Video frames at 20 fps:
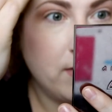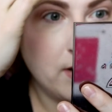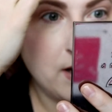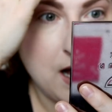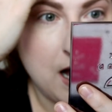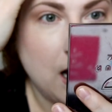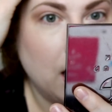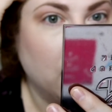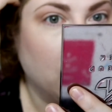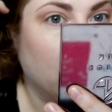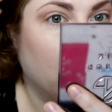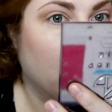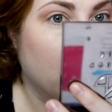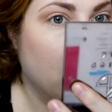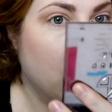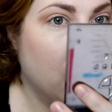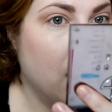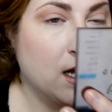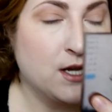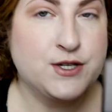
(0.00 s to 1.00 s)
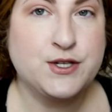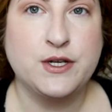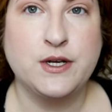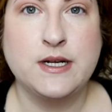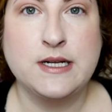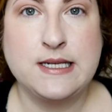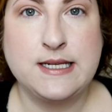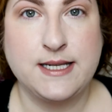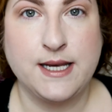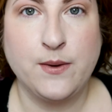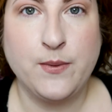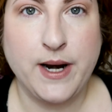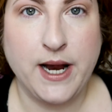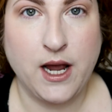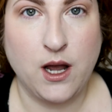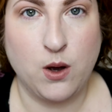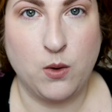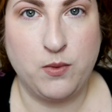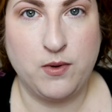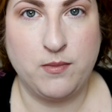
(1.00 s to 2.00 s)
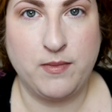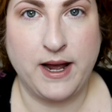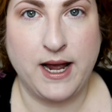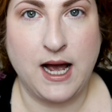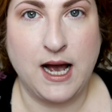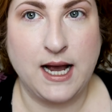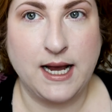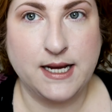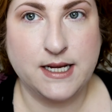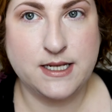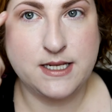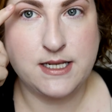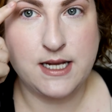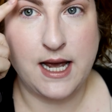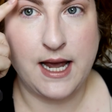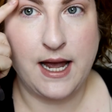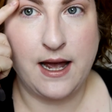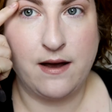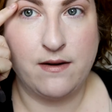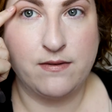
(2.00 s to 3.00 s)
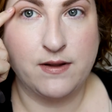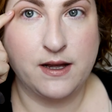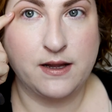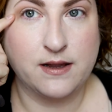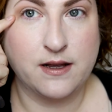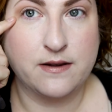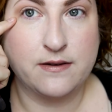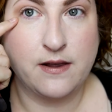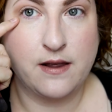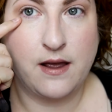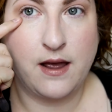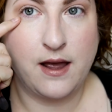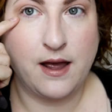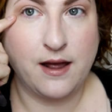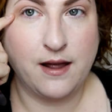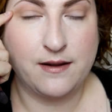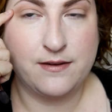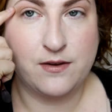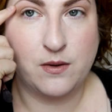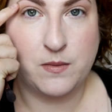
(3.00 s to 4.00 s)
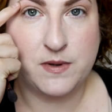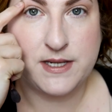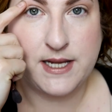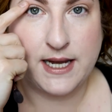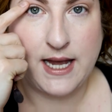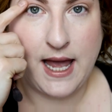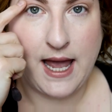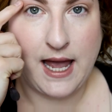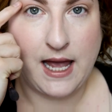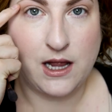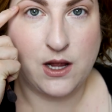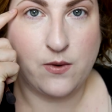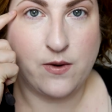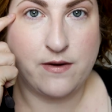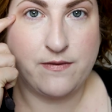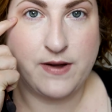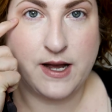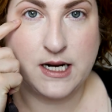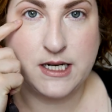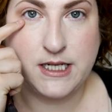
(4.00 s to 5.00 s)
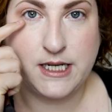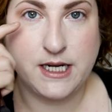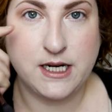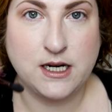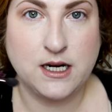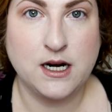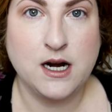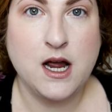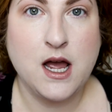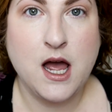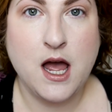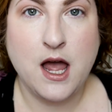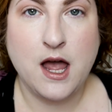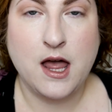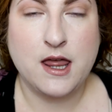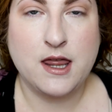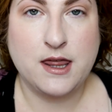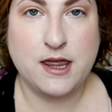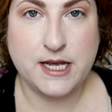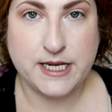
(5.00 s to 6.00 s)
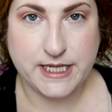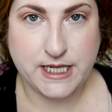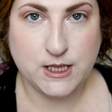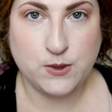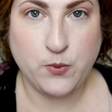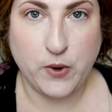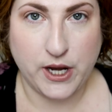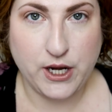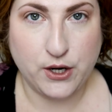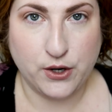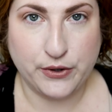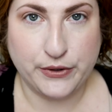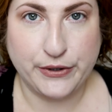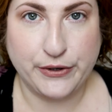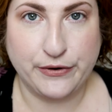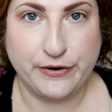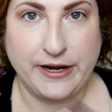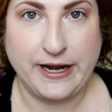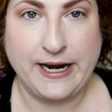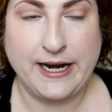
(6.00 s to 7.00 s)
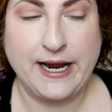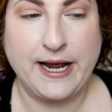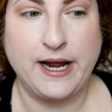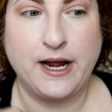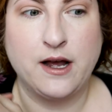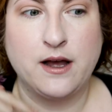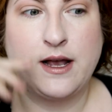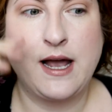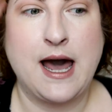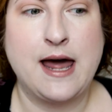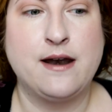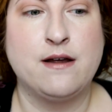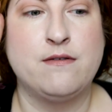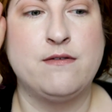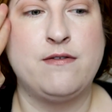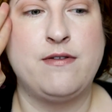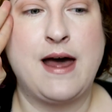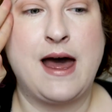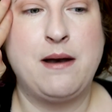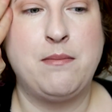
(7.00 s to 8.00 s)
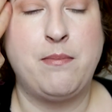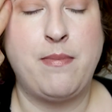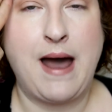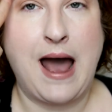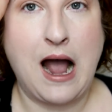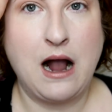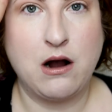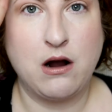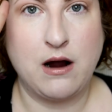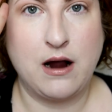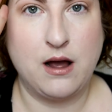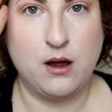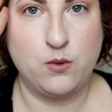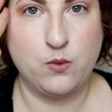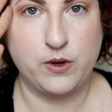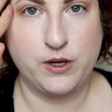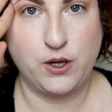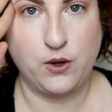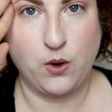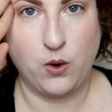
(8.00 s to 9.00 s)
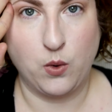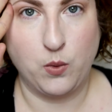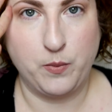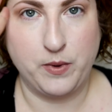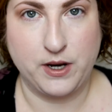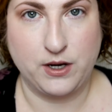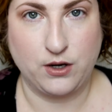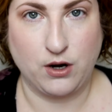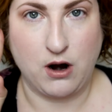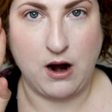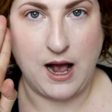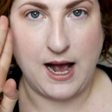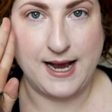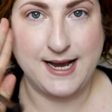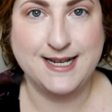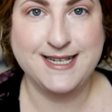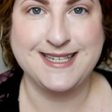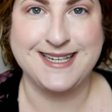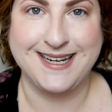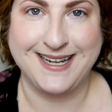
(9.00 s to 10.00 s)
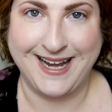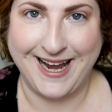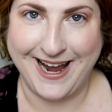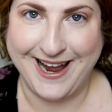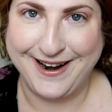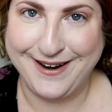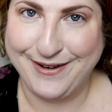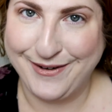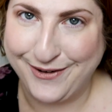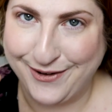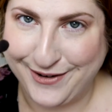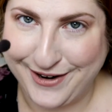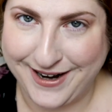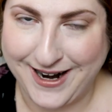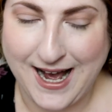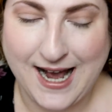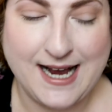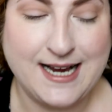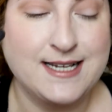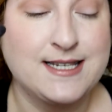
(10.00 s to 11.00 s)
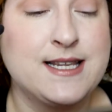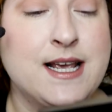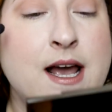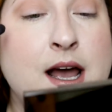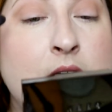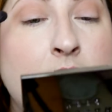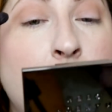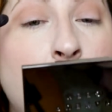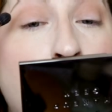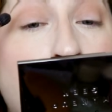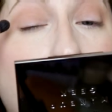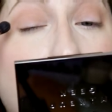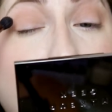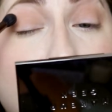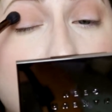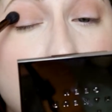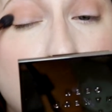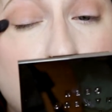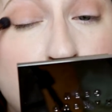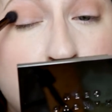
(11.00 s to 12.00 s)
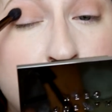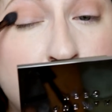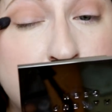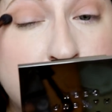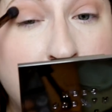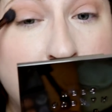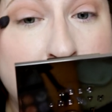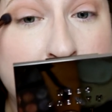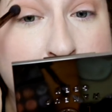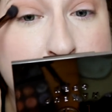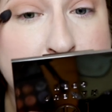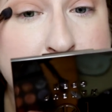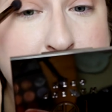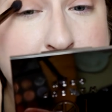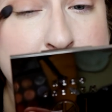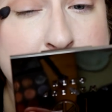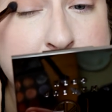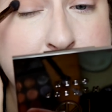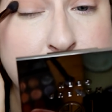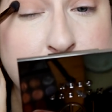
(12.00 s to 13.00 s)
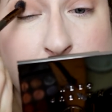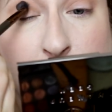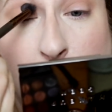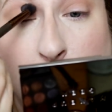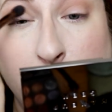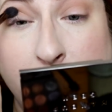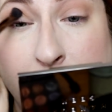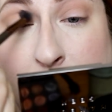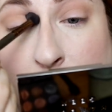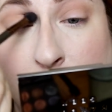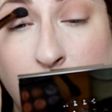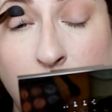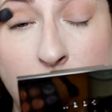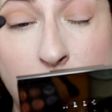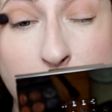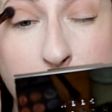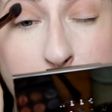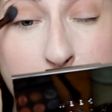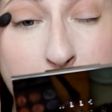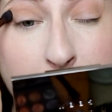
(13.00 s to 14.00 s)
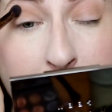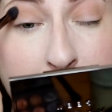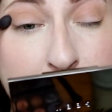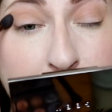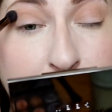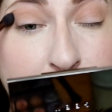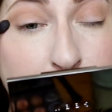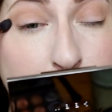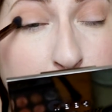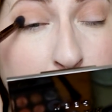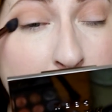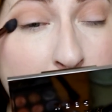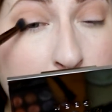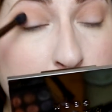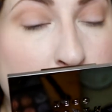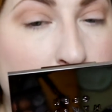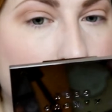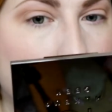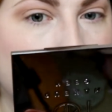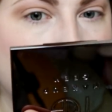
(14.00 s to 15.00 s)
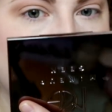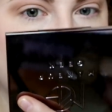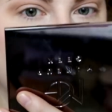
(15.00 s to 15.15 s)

the color. So you can see when I open my eyes, I have like this, it's almost like a halo effect here. This is what you're creating, kind of that background when you open your eyes. And again, hooded eyes, I've learned over time, it's, it's going above the brow bone